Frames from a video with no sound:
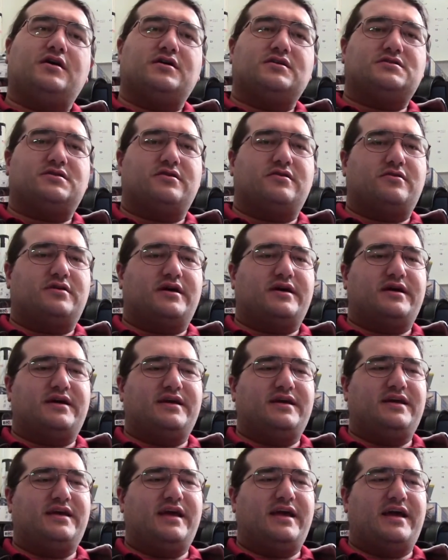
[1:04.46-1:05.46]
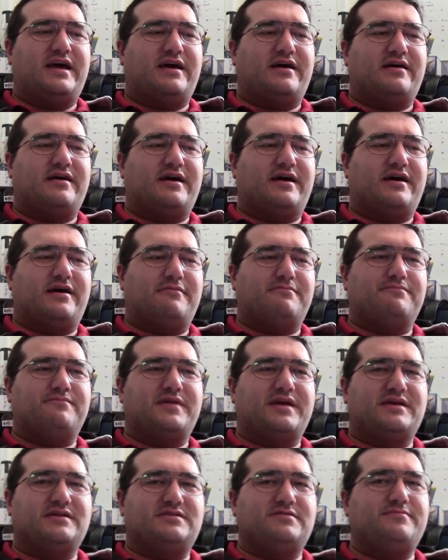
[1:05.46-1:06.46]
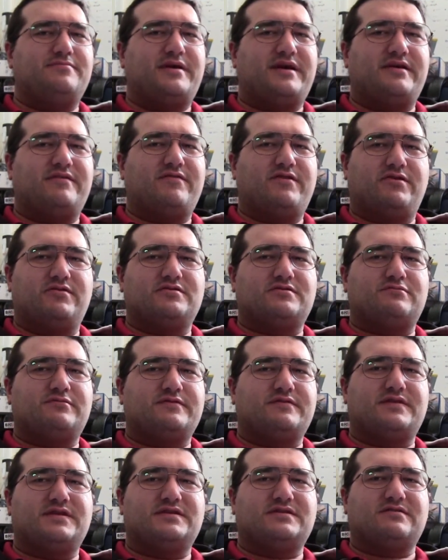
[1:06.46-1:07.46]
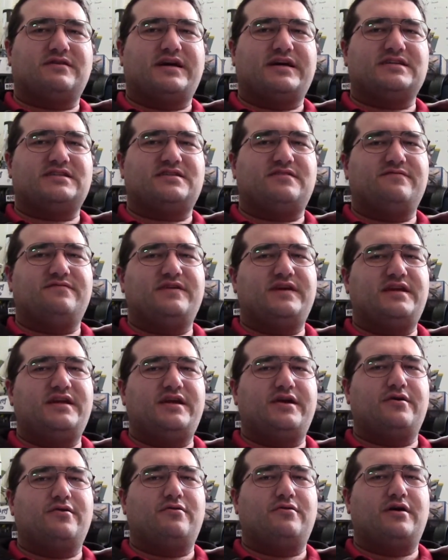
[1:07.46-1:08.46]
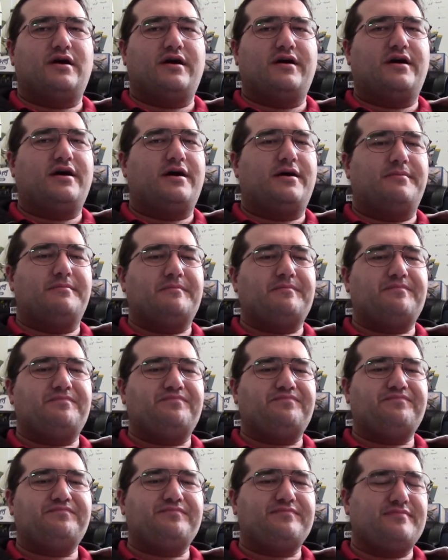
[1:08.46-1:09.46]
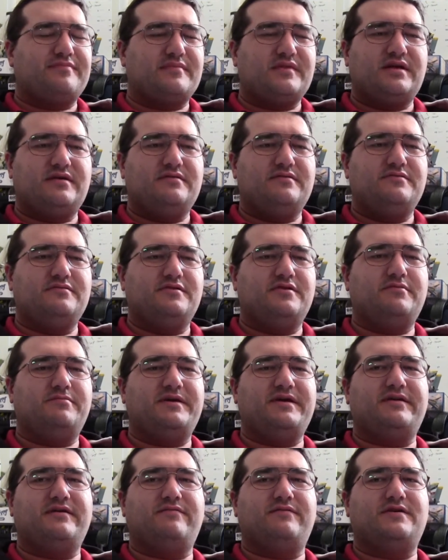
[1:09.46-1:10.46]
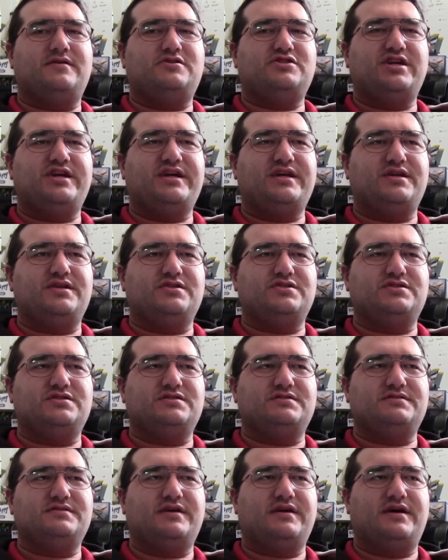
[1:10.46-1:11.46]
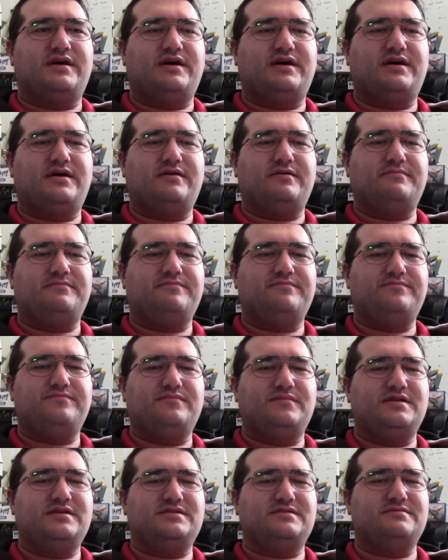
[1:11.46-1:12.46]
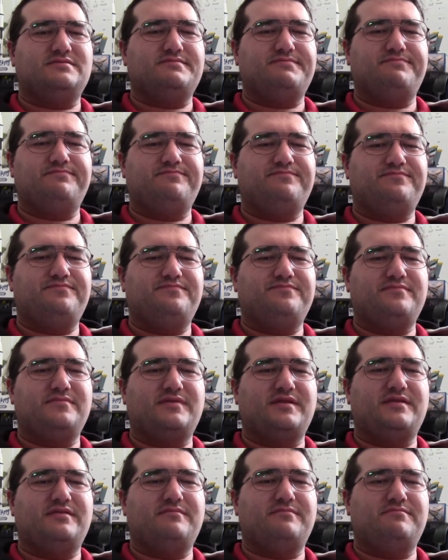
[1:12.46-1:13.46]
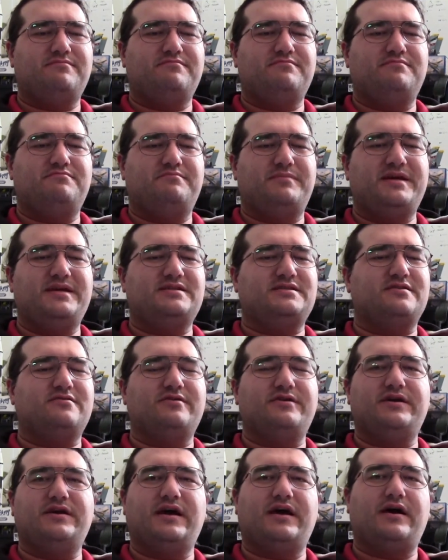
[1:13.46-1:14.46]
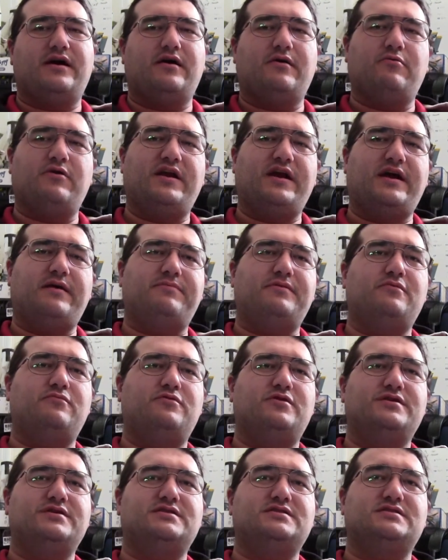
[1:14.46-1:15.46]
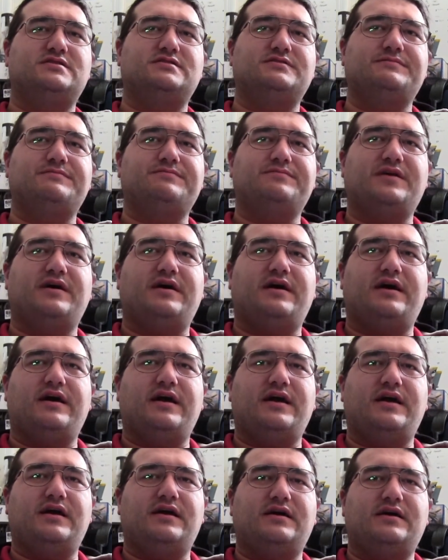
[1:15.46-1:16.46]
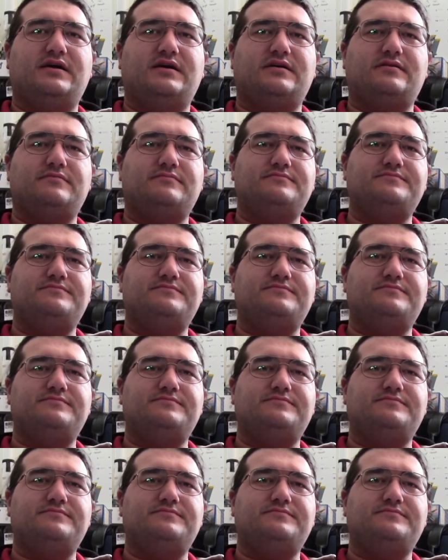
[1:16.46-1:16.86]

So yeah, as you may have noticed with this last video, a little bit of a change. This basically what happened was I